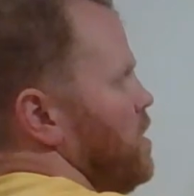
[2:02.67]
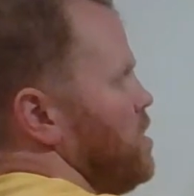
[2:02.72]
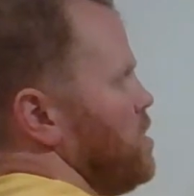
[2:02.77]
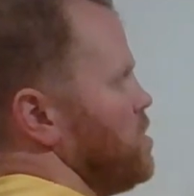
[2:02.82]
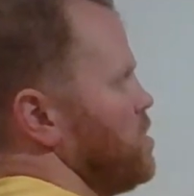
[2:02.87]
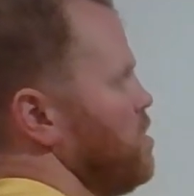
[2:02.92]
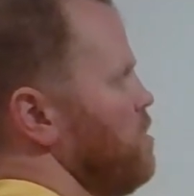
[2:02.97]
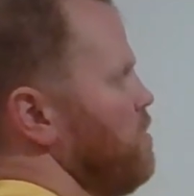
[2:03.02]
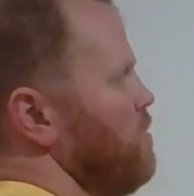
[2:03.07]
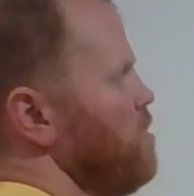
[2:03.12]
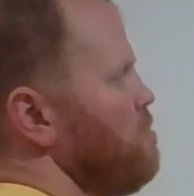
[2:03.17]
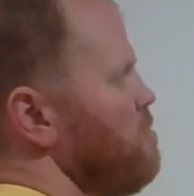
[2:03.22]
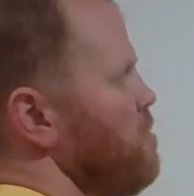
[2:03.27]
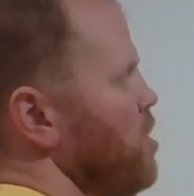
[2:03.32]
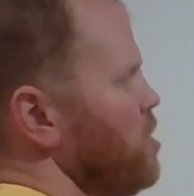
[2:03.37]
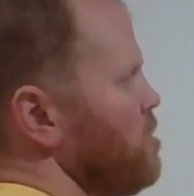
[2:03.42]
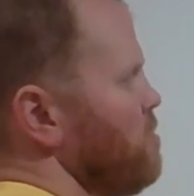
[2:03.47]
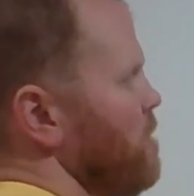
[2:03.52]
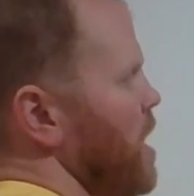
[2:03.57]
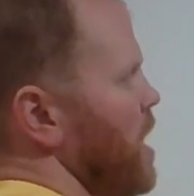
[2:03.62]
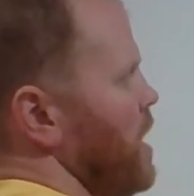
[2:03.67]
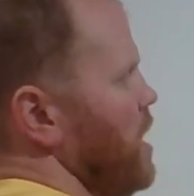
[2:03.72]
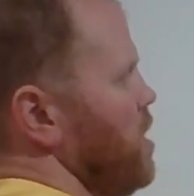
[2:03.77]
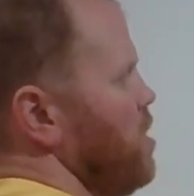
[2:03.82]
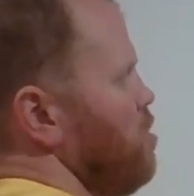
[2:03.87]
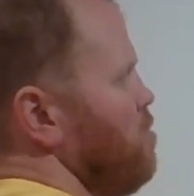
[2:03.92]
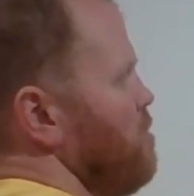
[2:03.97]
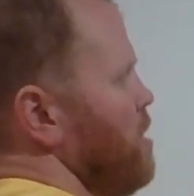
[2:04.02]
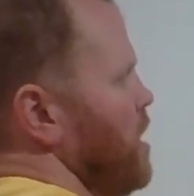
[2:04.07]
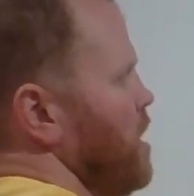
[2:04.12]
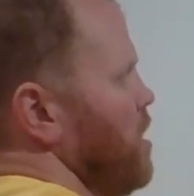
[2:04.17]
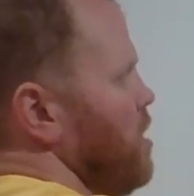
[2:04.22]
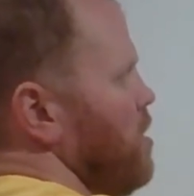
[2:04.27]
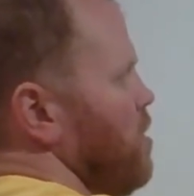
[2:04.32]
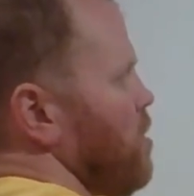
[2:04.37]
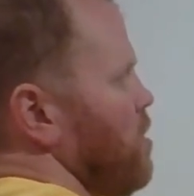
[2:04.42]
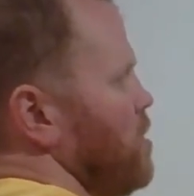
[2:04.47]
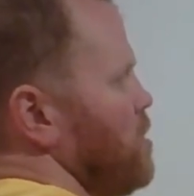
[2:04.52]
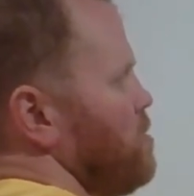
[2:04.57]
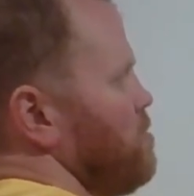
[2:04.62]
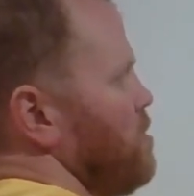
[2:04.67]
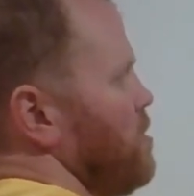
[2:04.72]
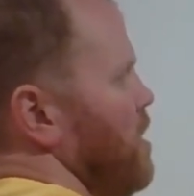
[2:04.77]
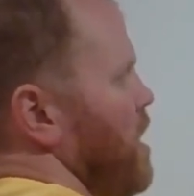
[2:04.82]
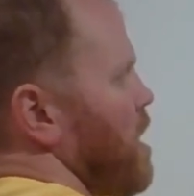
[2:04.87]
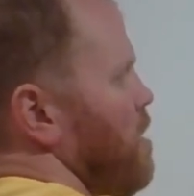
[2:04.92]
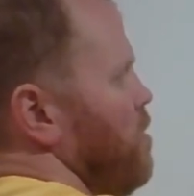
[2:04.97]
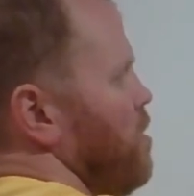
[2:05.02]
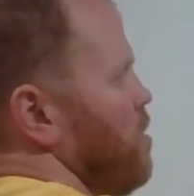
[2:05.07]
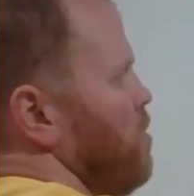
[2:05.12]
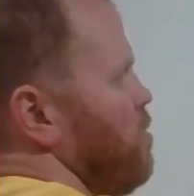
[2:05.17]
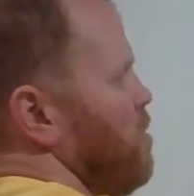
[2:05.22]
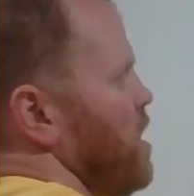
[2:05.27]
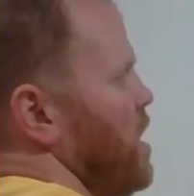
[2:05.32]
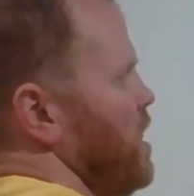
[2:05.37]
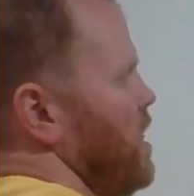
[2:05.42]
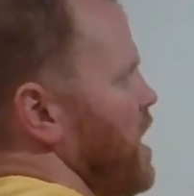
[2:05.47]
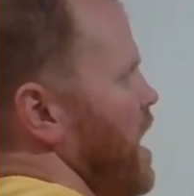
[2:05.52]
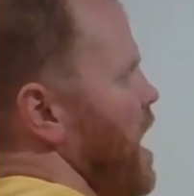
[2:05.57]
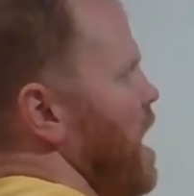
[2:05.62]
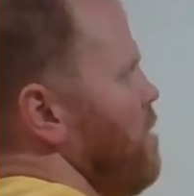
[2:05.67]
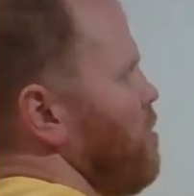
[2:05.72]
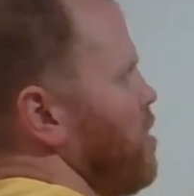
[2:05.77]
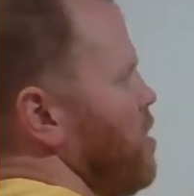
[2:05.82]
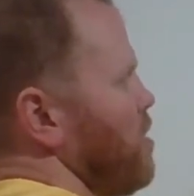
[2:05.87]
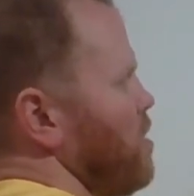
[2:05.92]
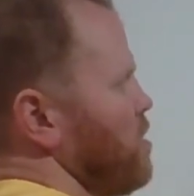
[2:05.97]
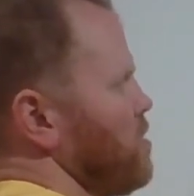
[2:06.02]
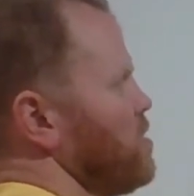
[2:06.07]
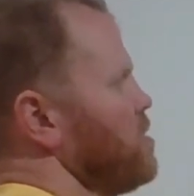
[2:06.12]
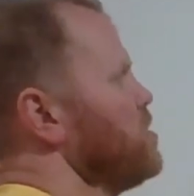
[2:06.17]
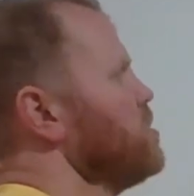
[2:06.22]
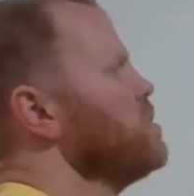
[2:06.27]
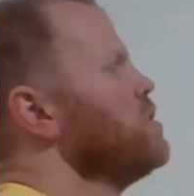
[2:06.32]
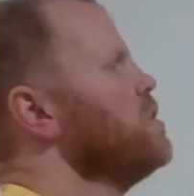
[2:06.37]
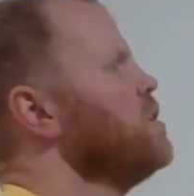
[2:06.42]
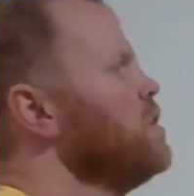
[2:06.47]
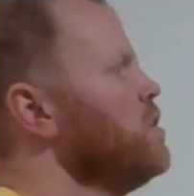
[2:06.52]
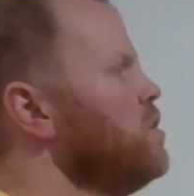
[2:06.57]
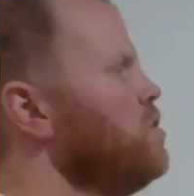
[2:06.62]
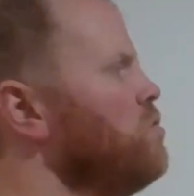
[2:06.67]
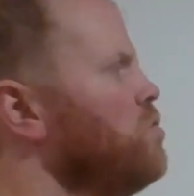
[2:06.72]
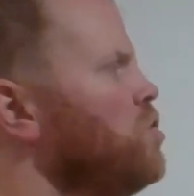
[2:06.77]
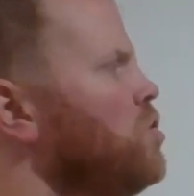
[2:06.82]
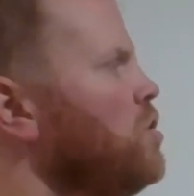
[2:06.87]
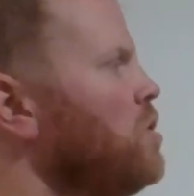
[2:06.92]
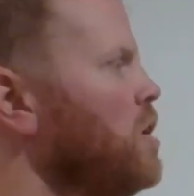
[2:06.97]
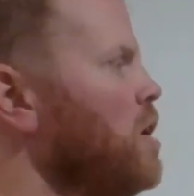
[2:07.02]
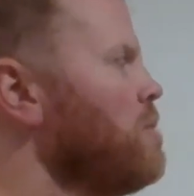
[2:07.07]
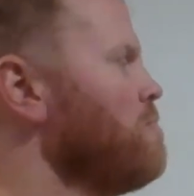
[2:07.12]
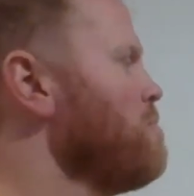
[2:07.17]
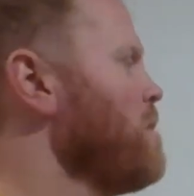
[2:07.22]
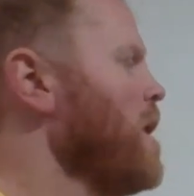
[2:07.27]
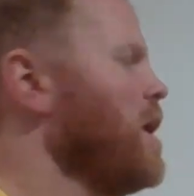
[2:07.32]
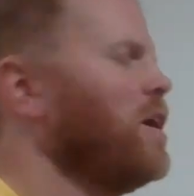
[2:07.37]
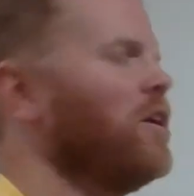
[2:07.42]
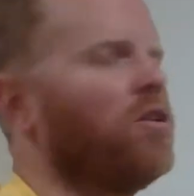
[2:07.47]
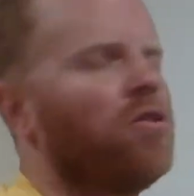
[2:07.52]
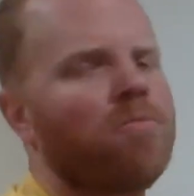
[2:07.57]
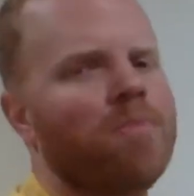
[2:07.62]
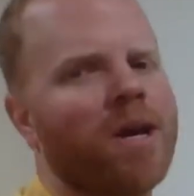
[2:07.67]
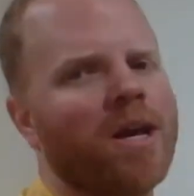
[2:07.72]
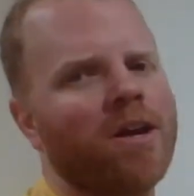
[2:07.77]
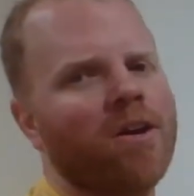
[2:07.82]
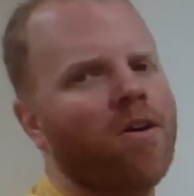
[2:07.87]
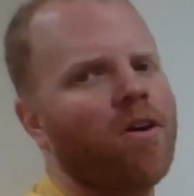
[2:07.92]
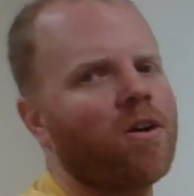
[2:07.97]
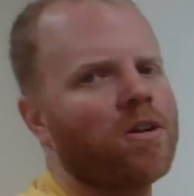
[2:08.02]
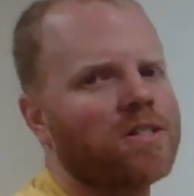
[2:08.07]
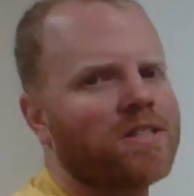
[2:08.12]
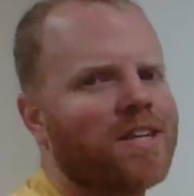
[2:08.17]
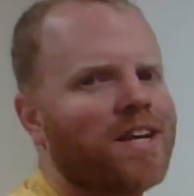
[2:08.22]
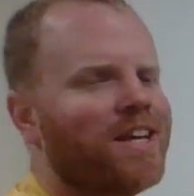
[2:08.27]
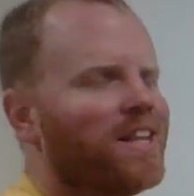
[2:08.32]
So if you multiply cubic yards per hour with hours, you should get back cubic yards.